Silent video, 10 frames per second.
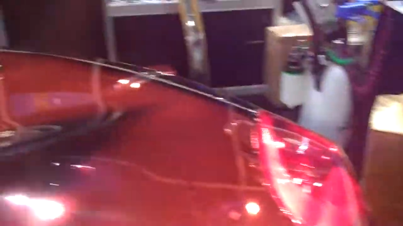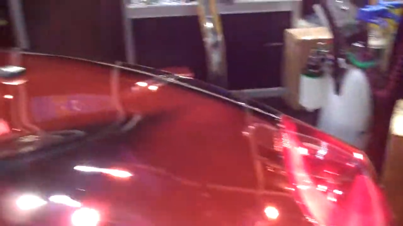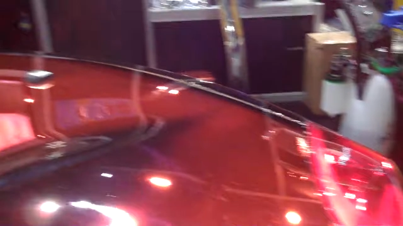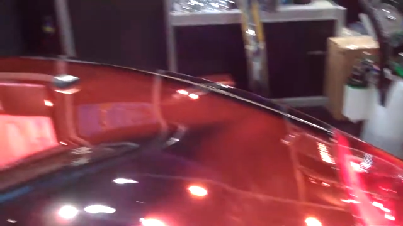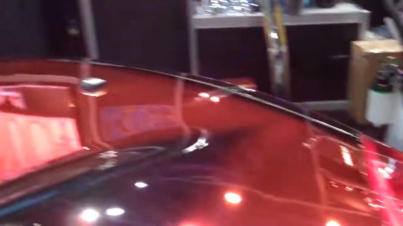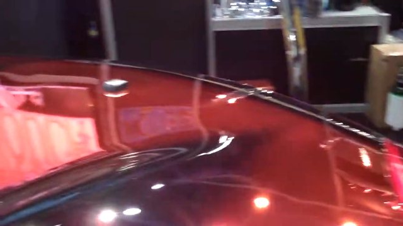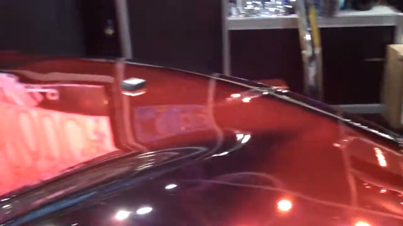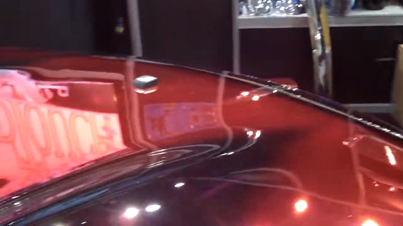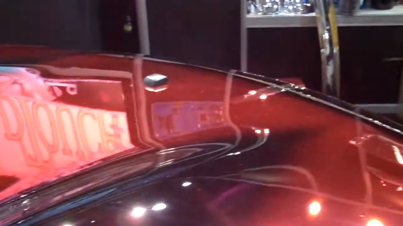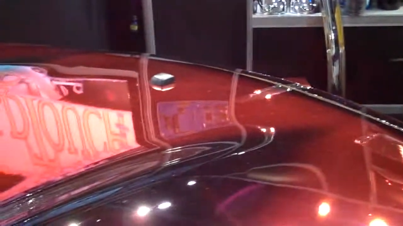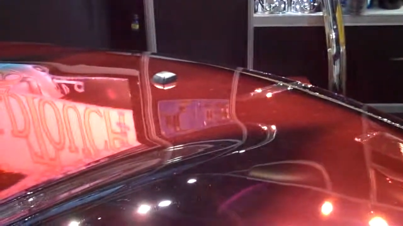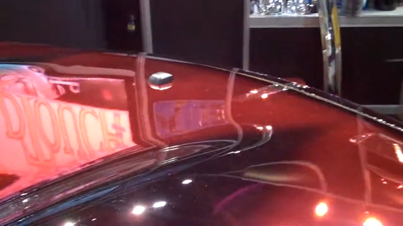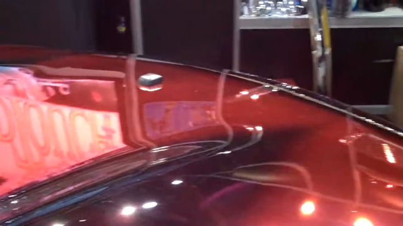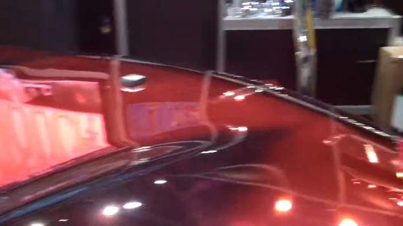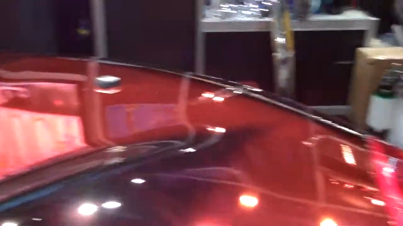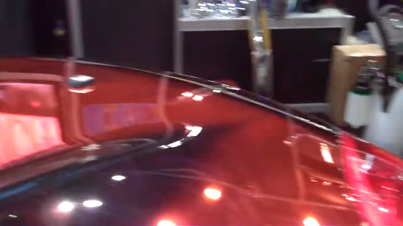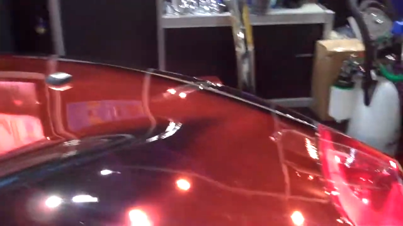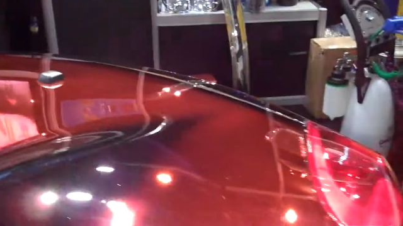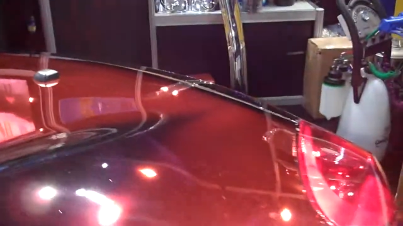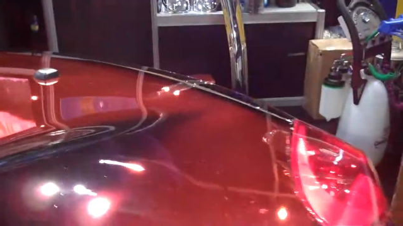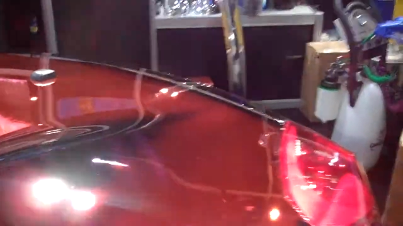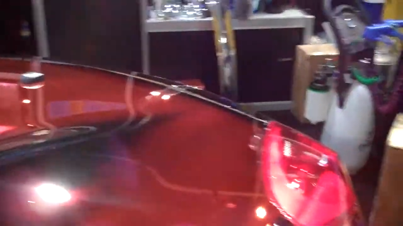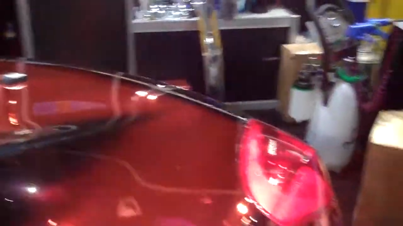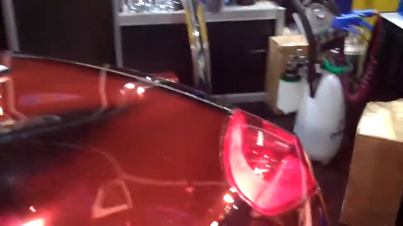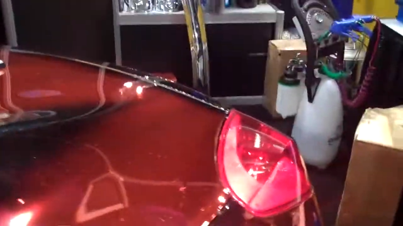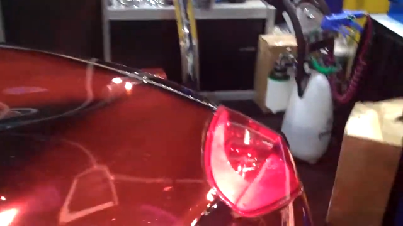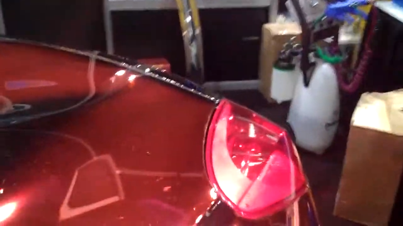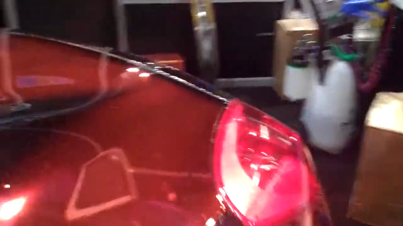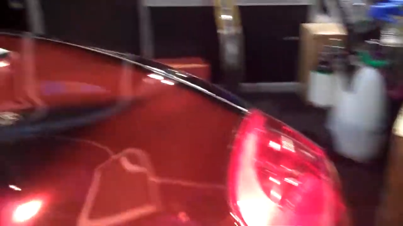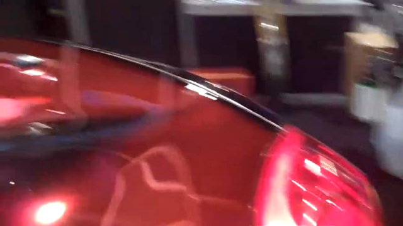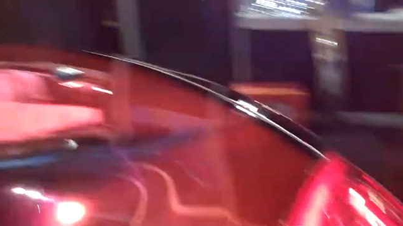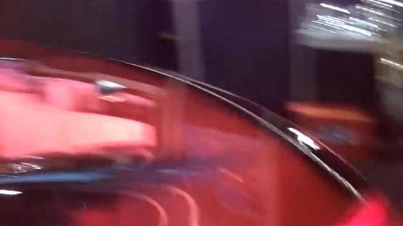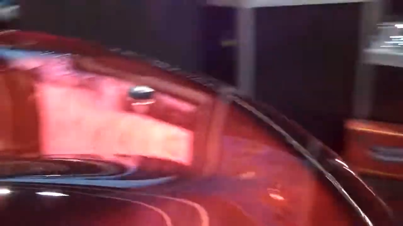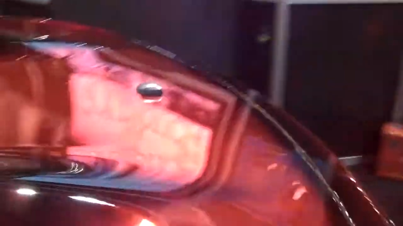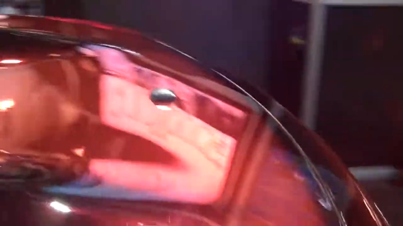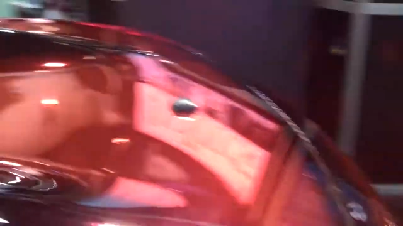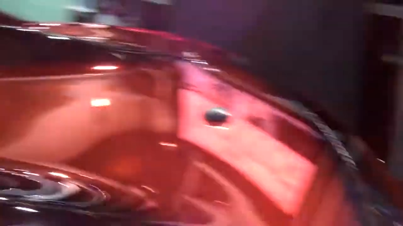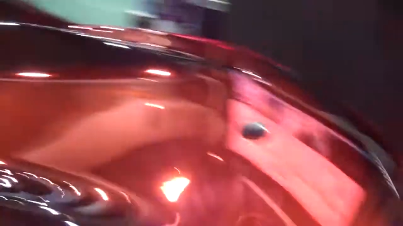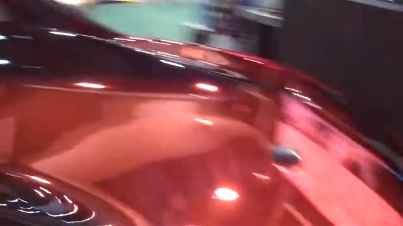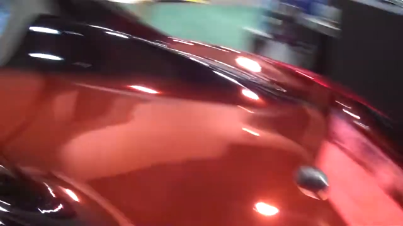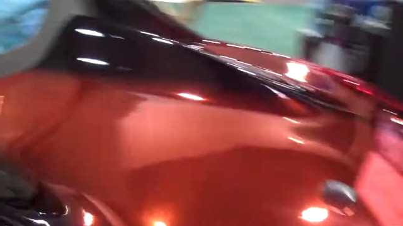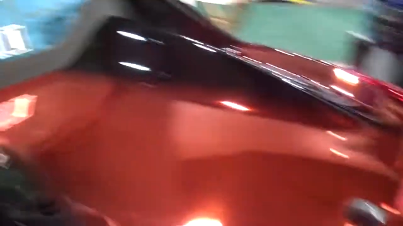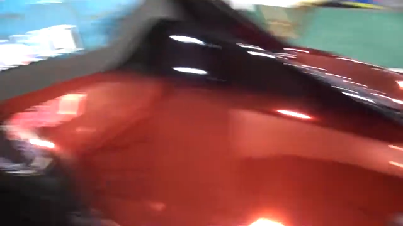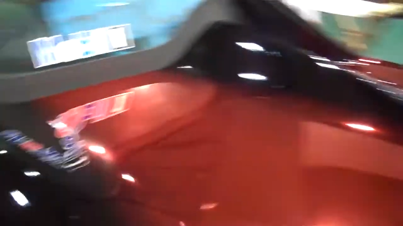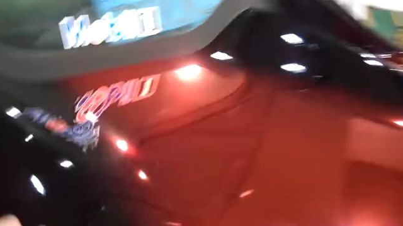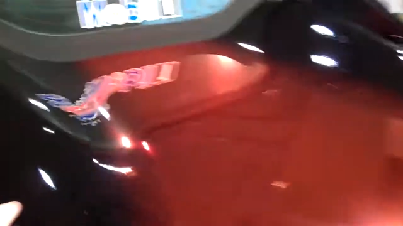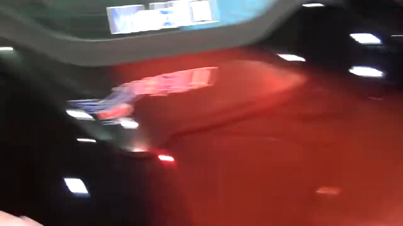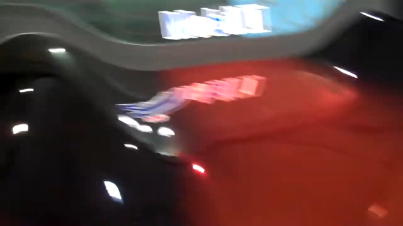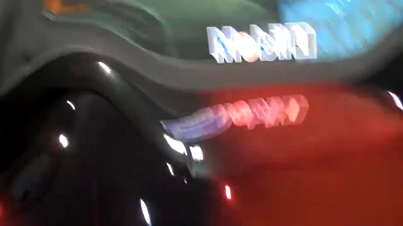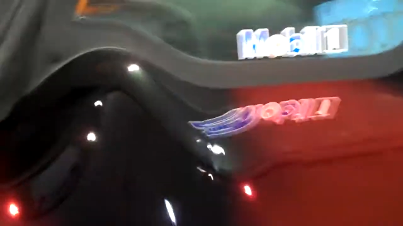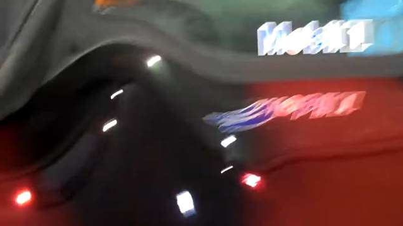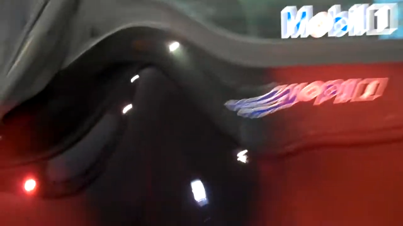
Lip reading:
Nobody's mouth can be seen.